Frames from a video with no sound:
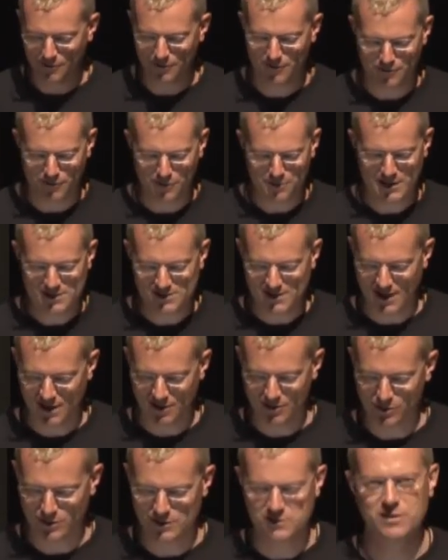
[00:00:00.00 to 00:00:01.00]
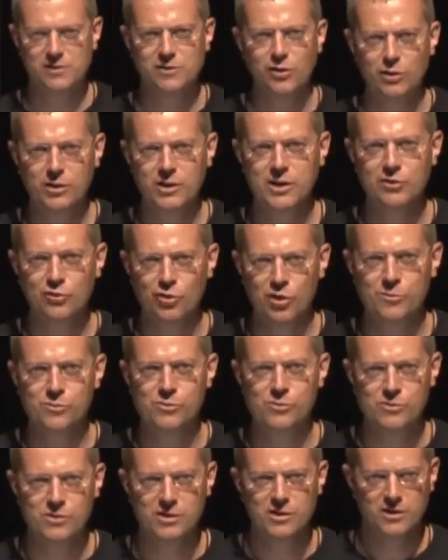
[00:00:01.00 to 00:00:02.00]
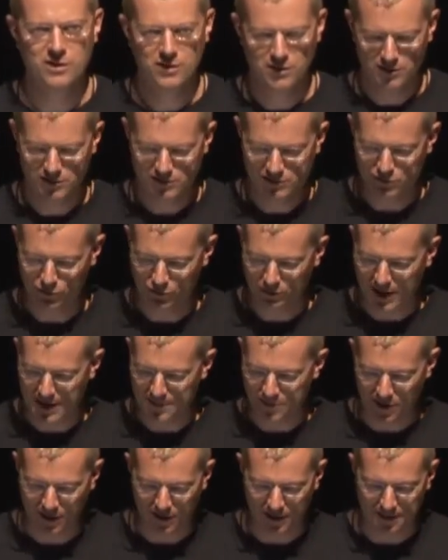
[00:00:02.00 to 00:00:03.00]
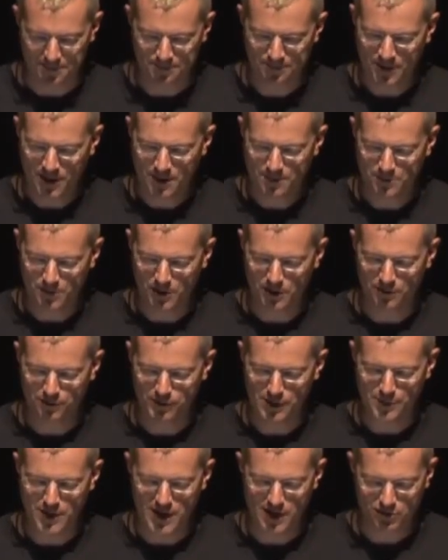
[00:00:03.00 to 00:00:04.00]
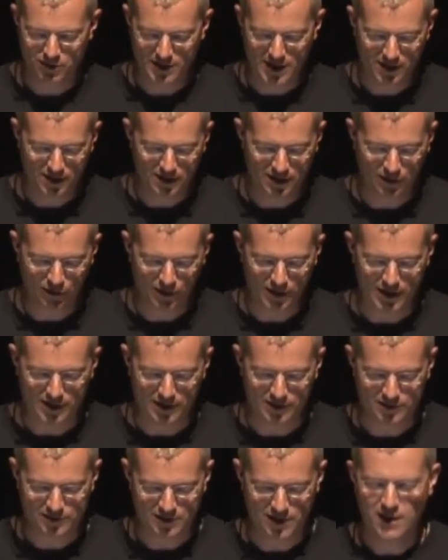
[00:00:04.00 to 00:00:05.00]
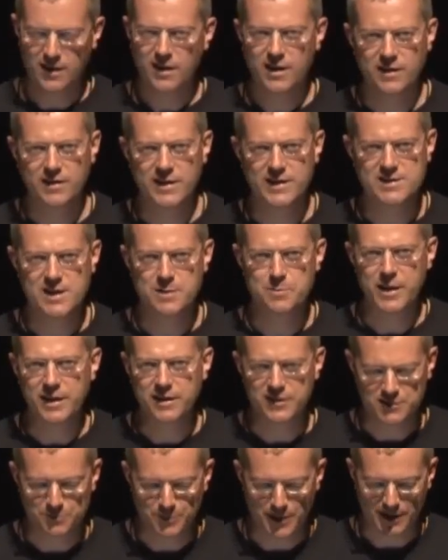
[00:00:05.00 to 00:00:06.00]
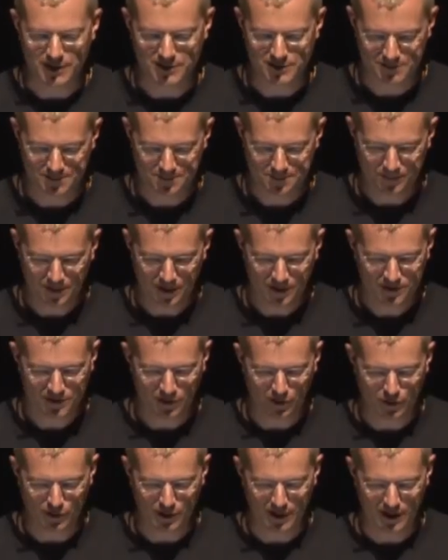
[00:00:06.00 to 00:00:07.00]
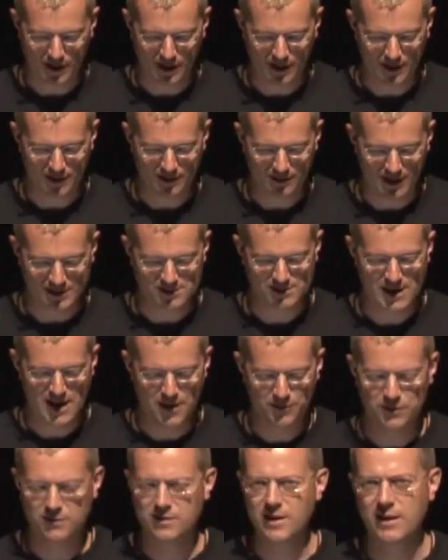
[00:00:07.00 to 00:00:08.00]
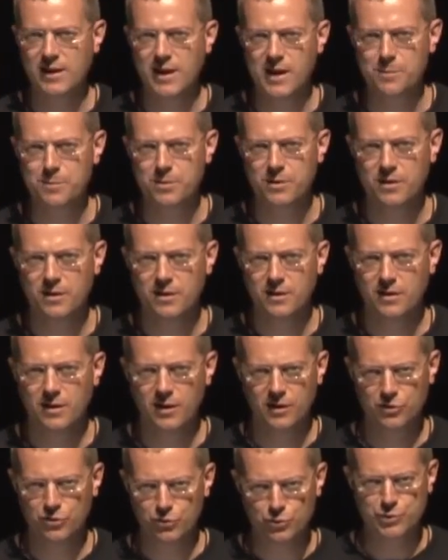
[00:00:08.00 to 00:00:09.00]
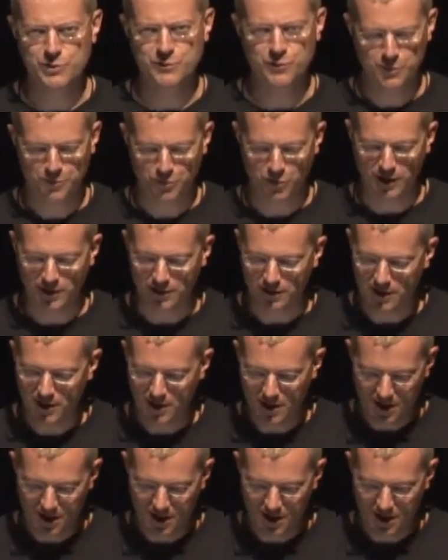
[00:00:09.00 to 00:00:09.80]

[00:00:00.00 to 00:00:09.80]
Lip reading: From this angle, it's a totally normal school library. But flip 180 degrees, and there's their makerspace. So it doesn't have to take up a huge footprint.